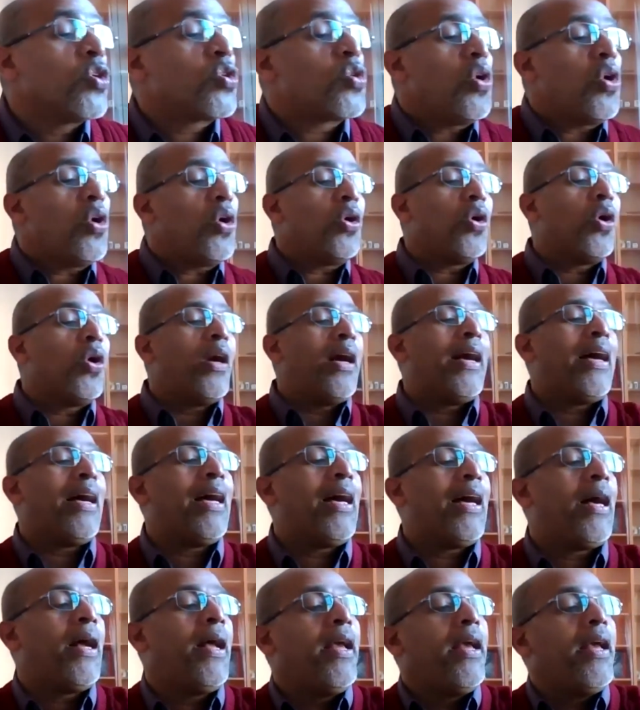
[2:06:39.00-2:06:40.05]
So,
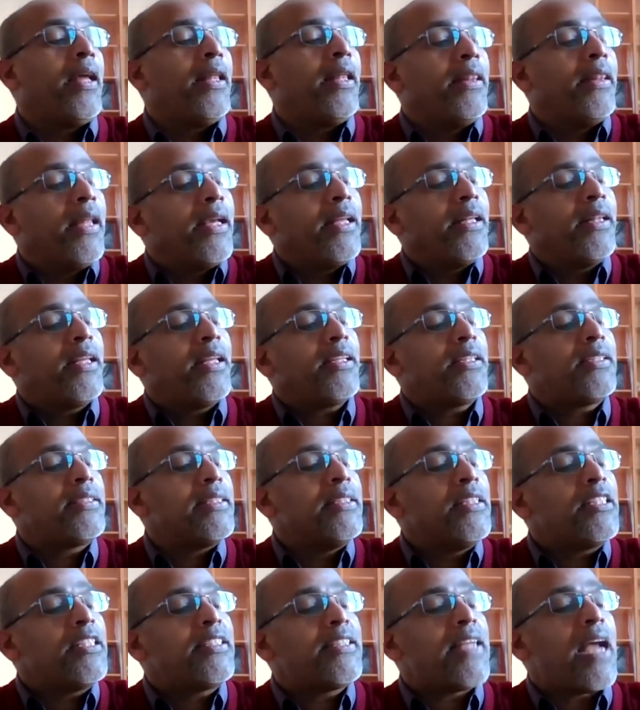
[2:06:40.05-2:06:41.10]
uh, in this
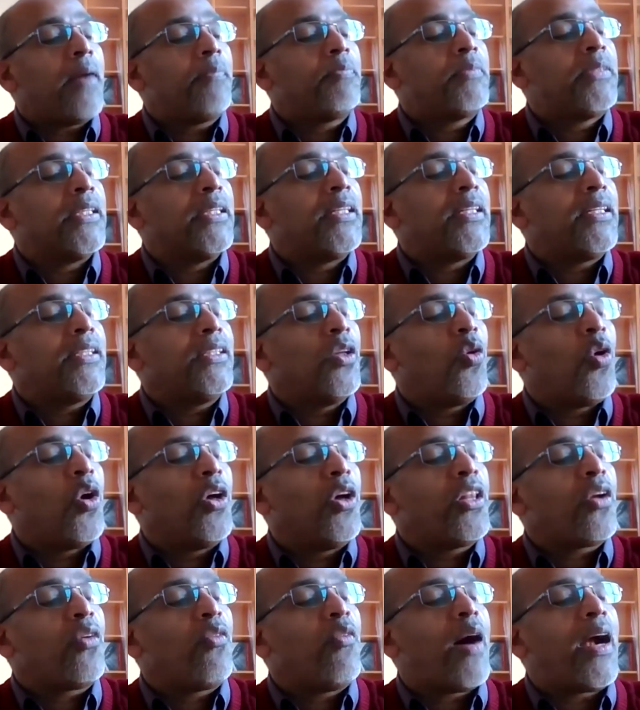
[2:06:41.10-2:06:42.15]
in this chapter, the
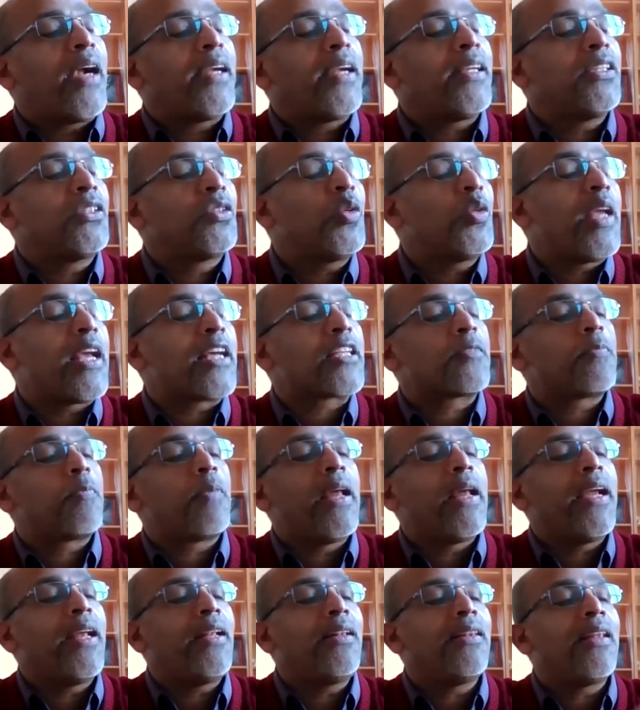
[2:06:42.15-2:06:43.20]
author wanted to
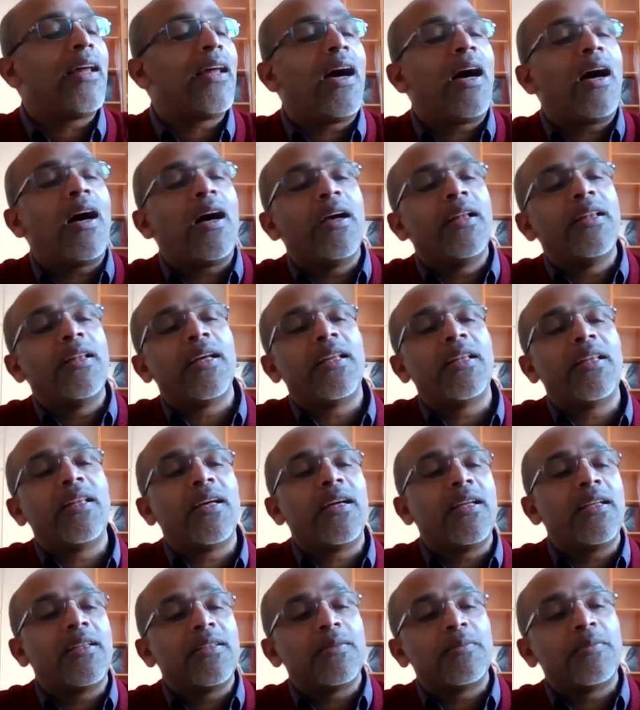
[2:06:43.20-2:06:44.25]
explain the, the,
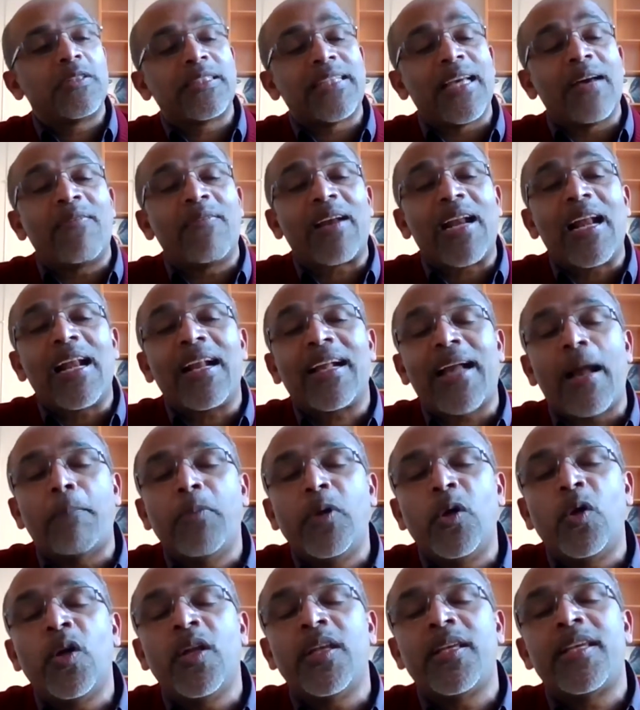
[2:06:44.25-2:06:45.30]
the several
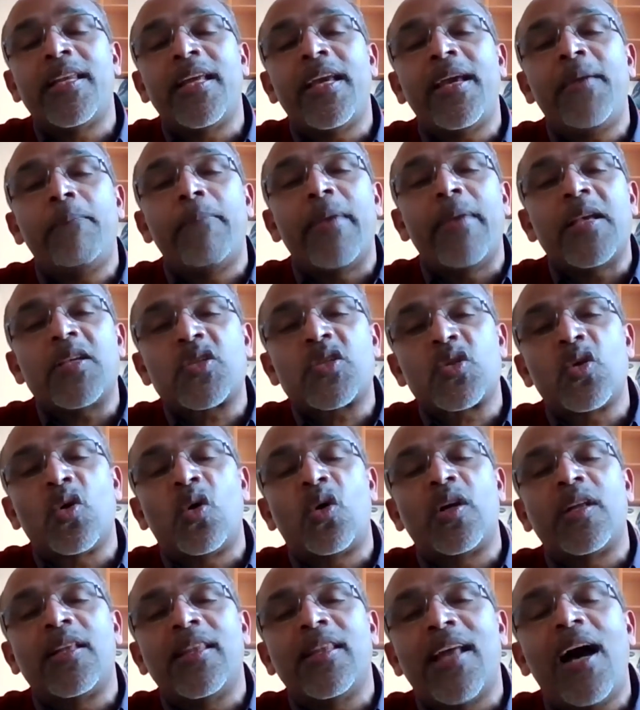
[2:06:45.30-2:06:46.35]
community based
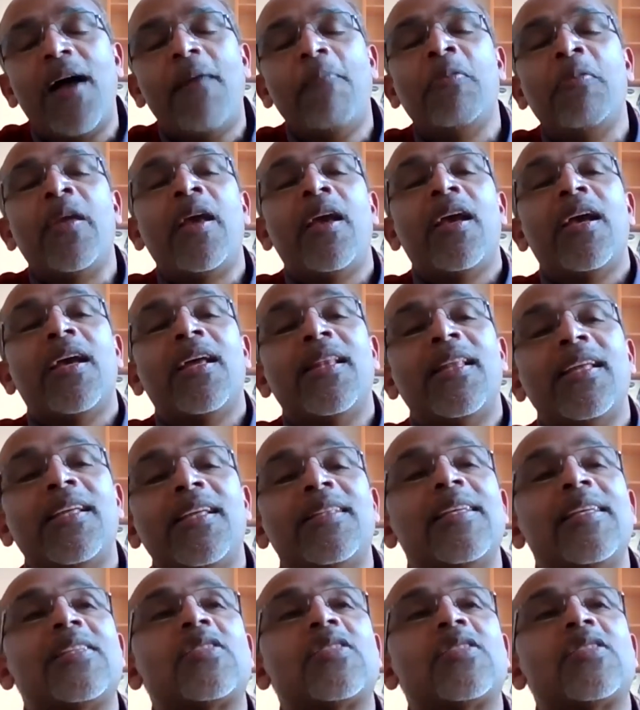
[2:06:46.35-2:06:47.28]
on the the,